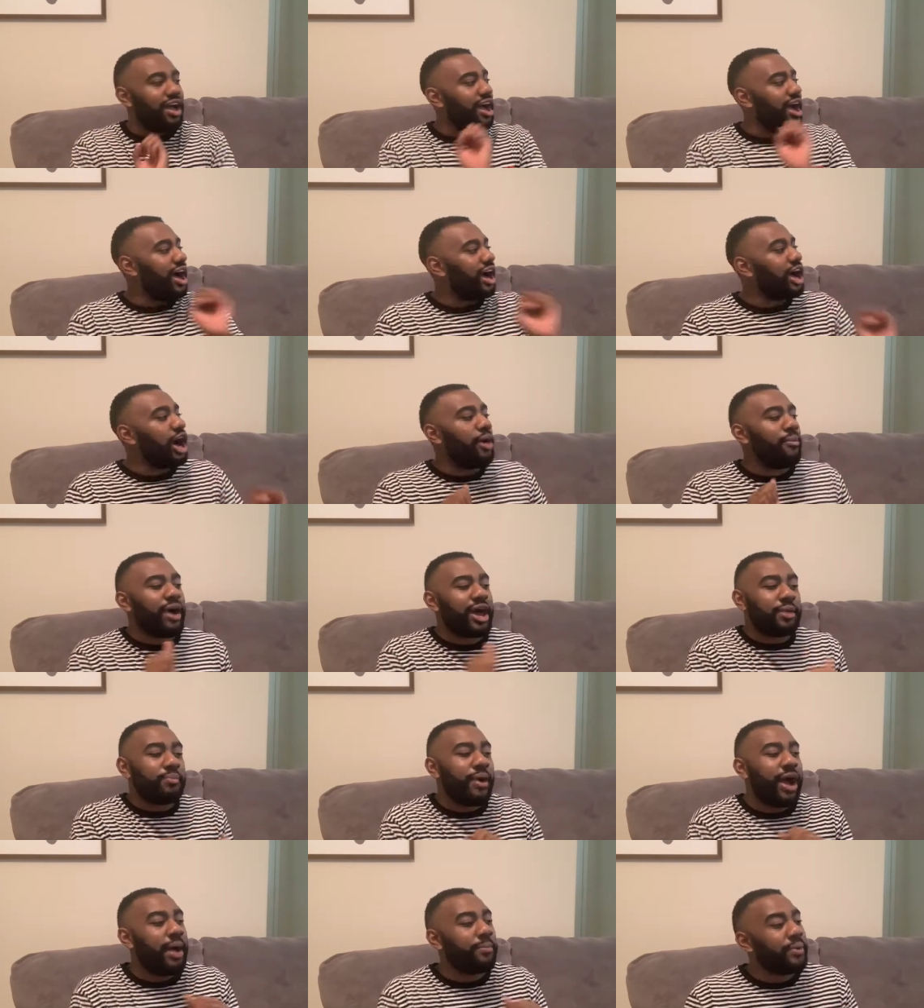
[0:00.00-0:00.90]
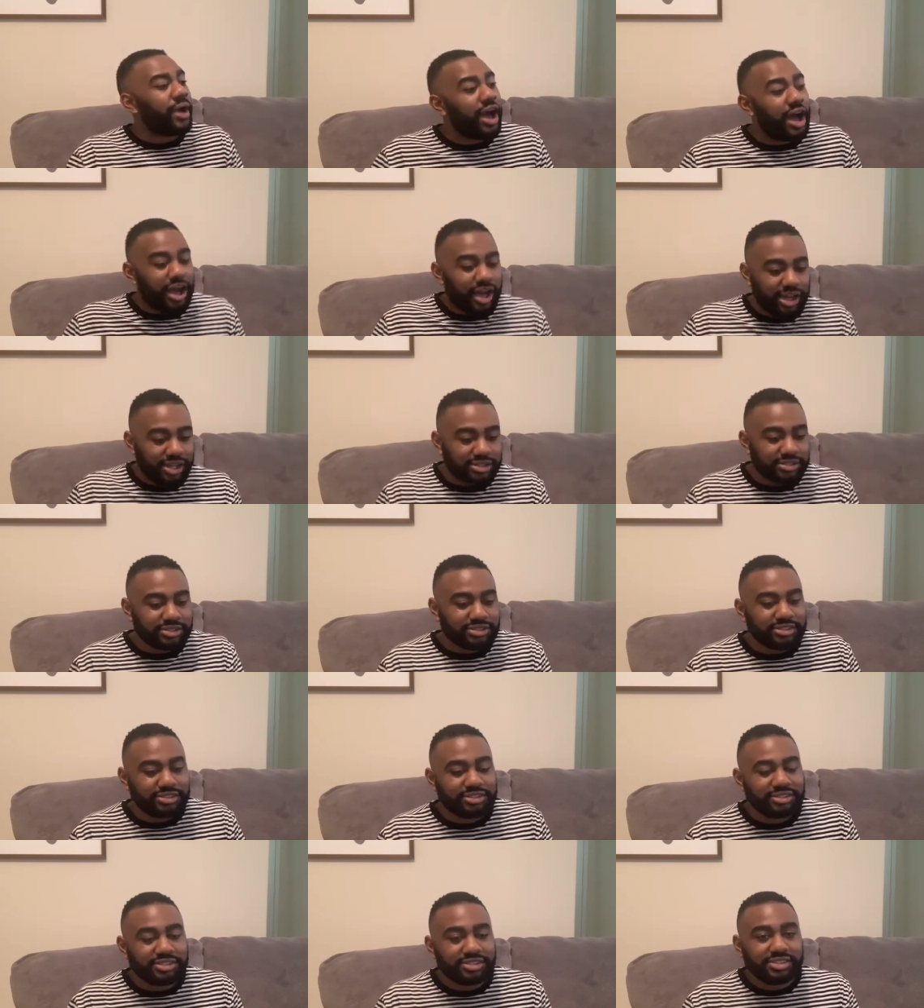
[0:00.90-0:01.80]
I go by the Popeyes.
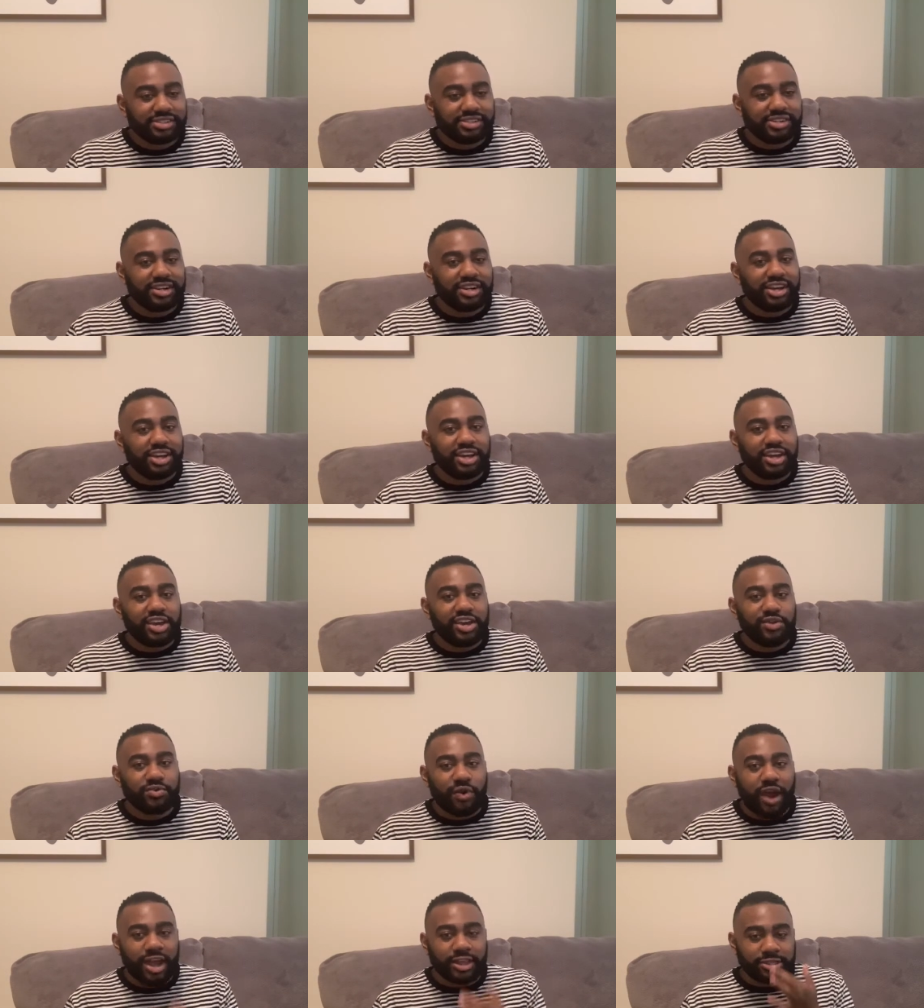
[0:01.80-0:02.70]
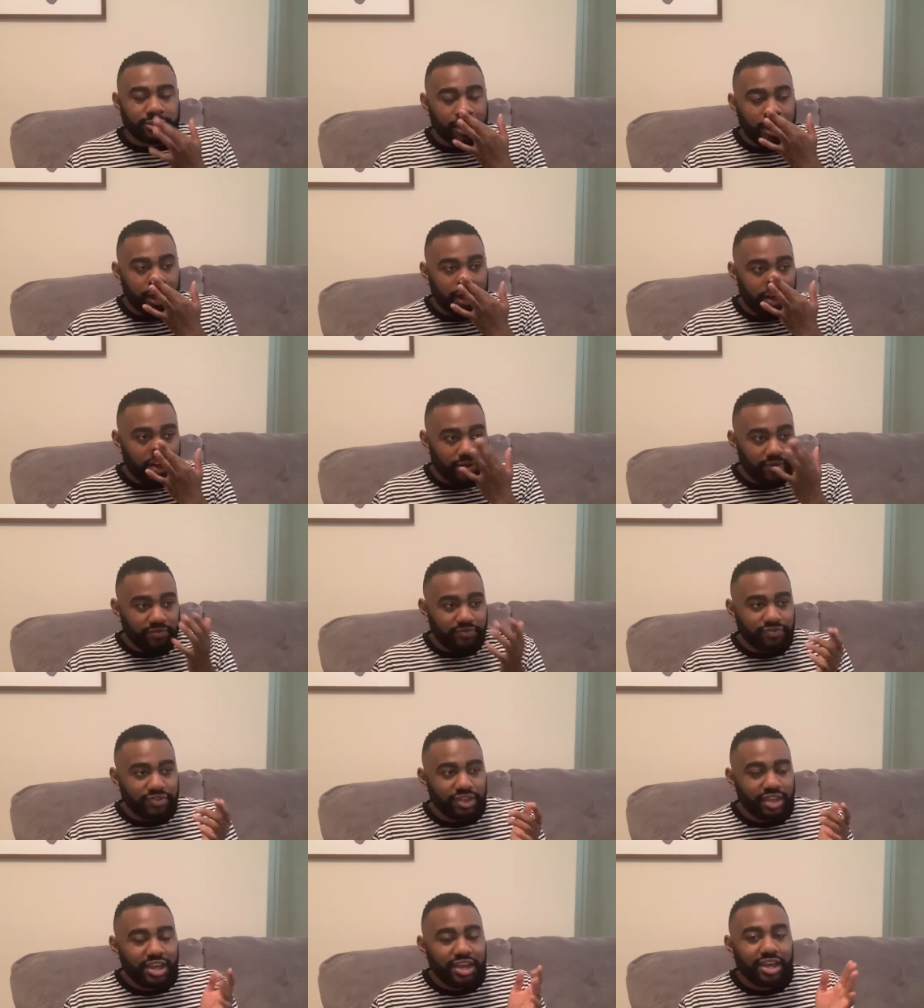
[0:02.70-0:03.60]
He right there.
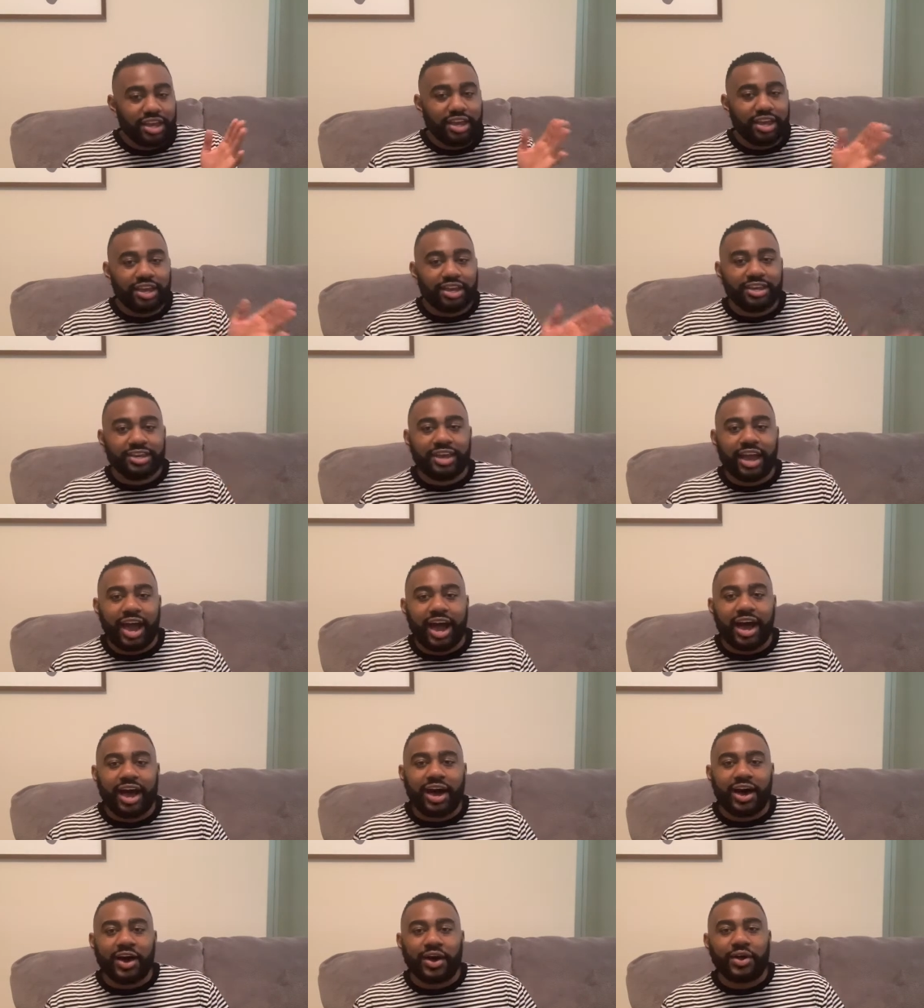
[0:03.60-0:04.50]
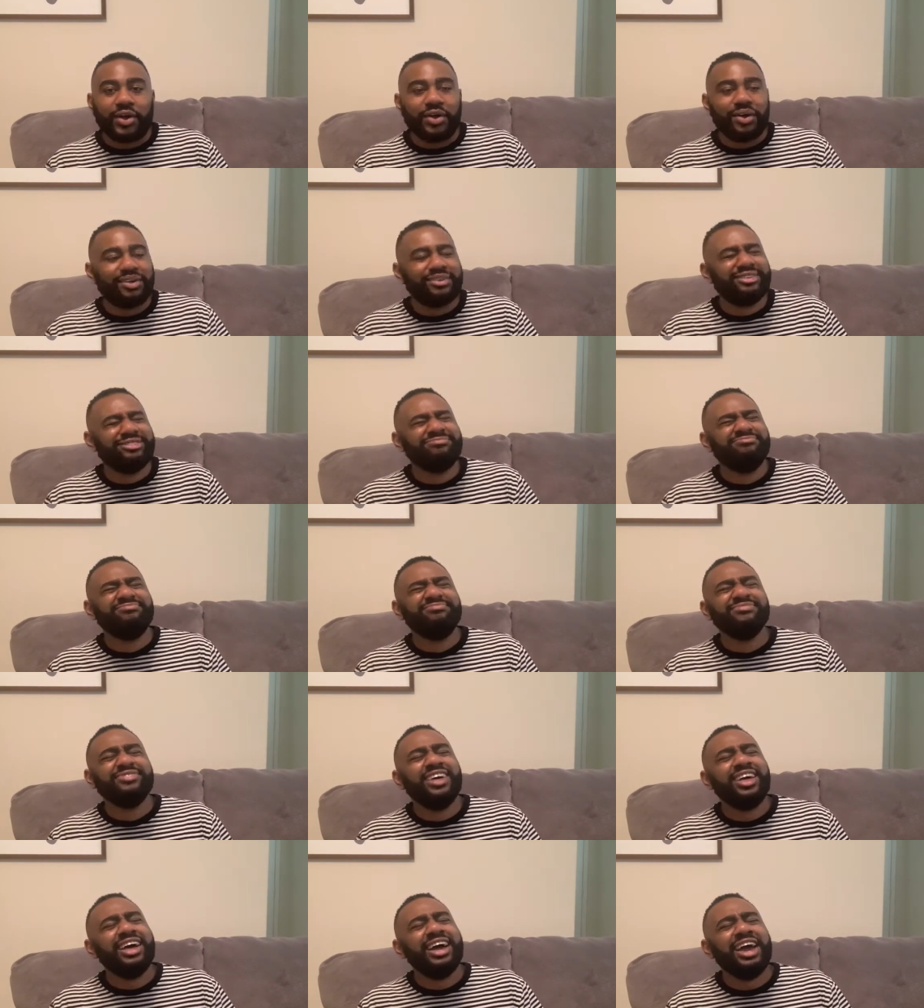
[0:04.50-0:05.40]
Y'all, it
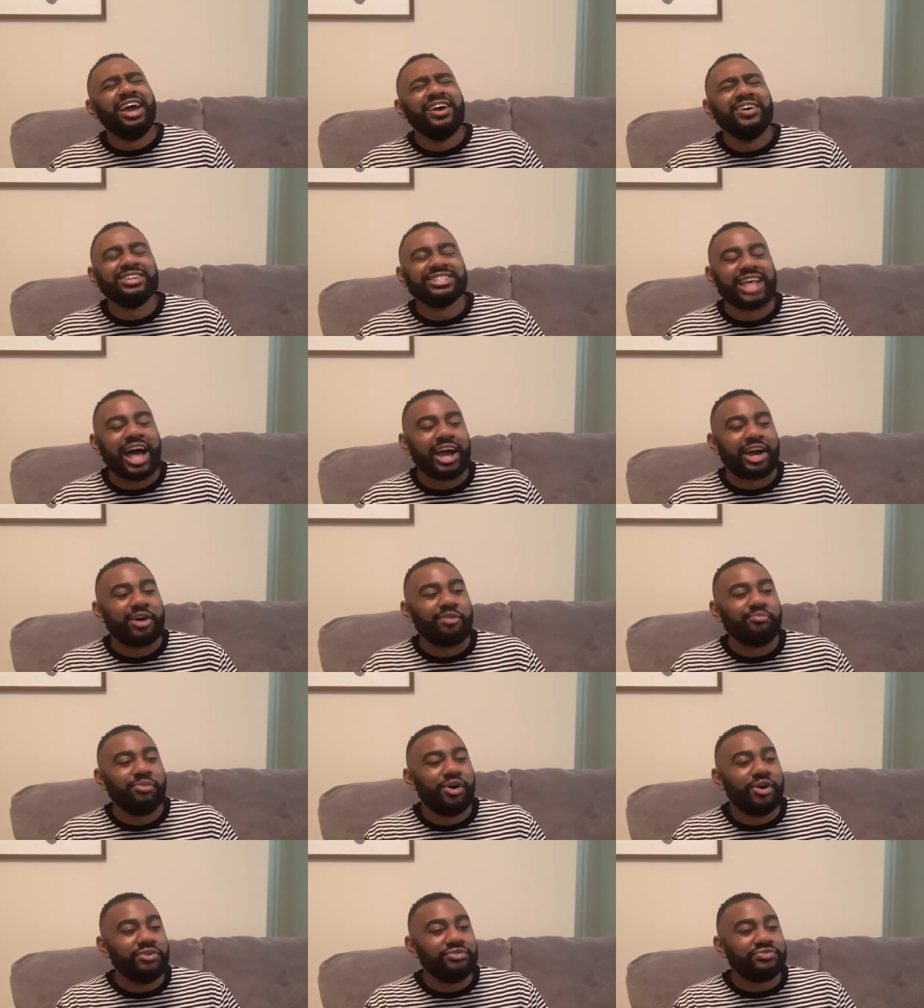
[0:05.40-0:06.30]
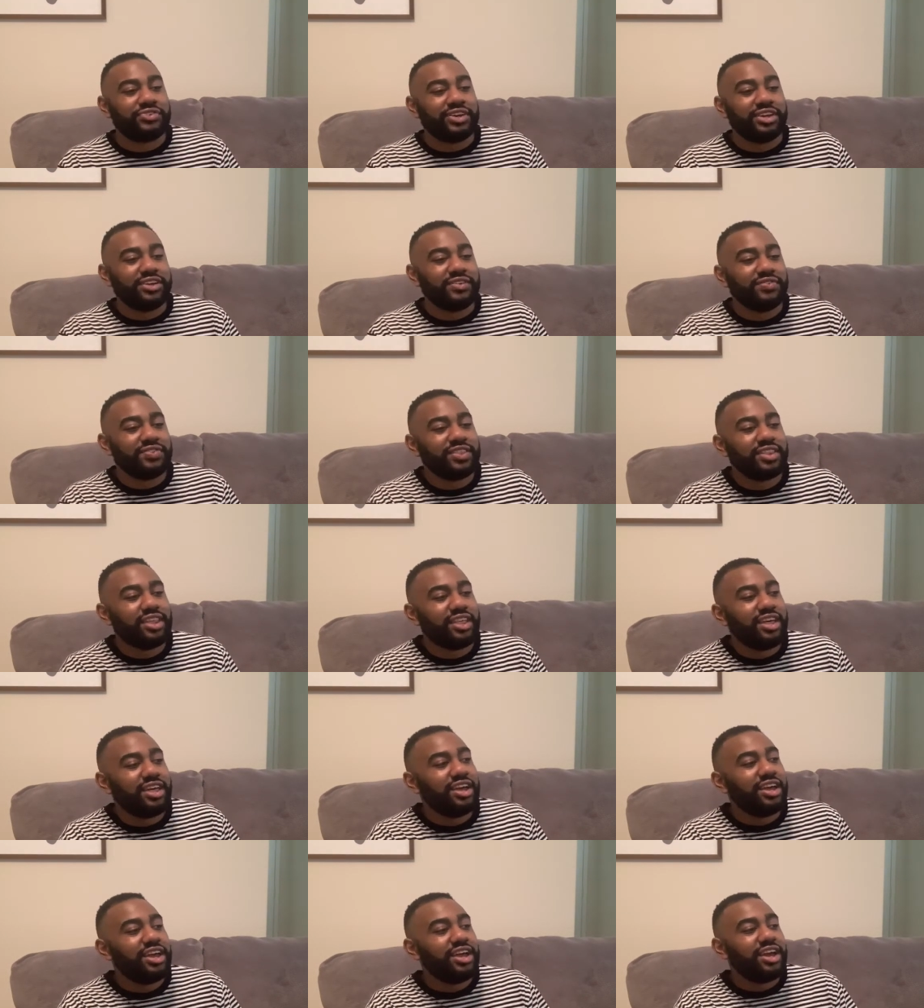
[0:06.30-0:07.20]
was like a movie.
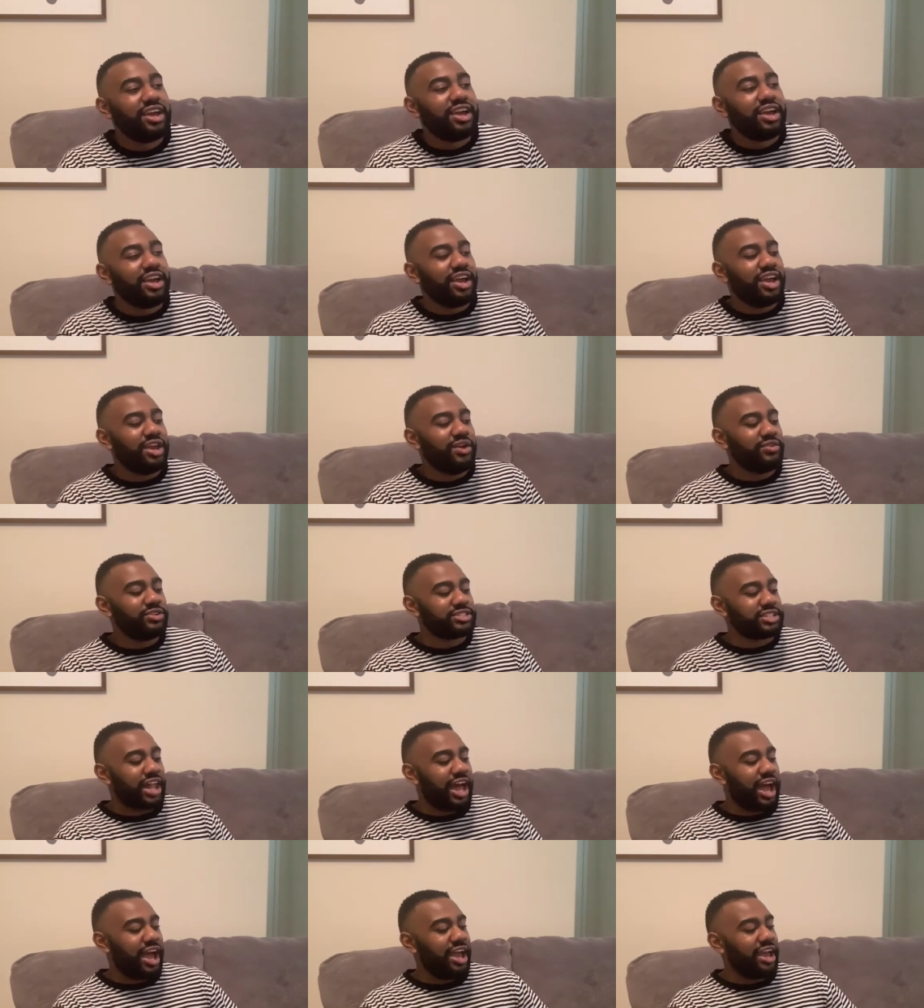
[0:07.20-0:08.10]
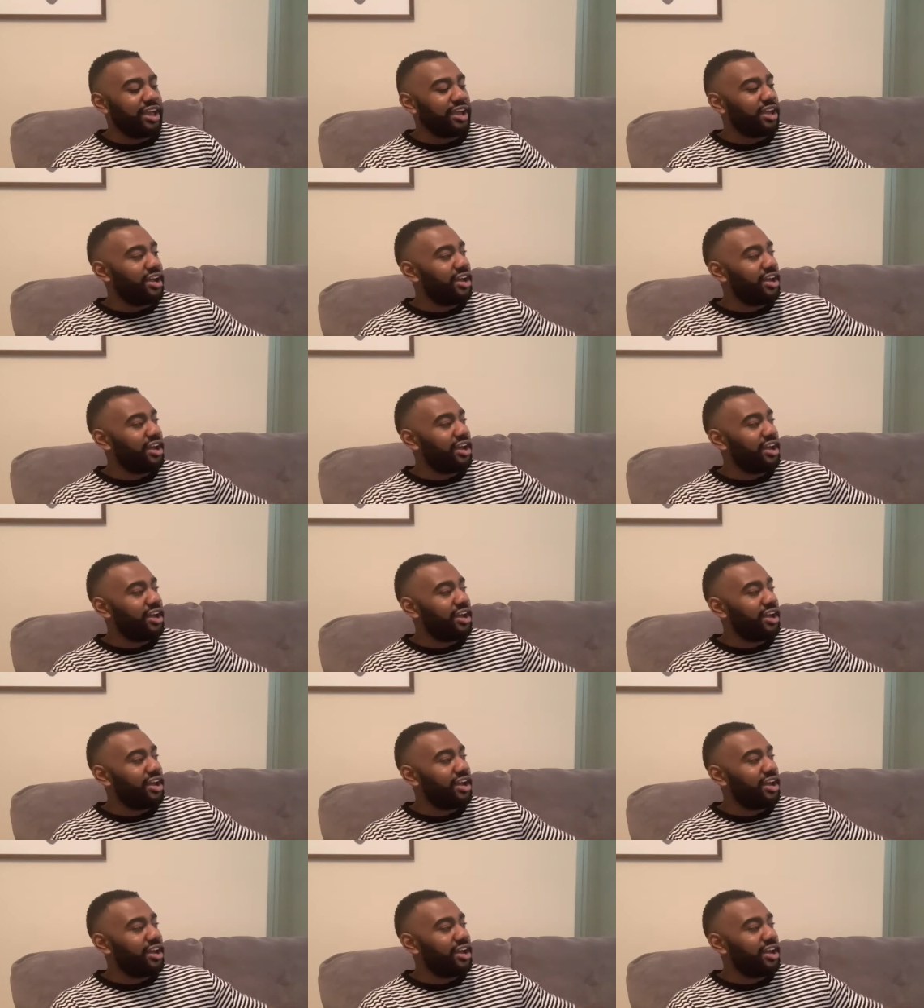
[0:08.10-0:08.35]
He was like,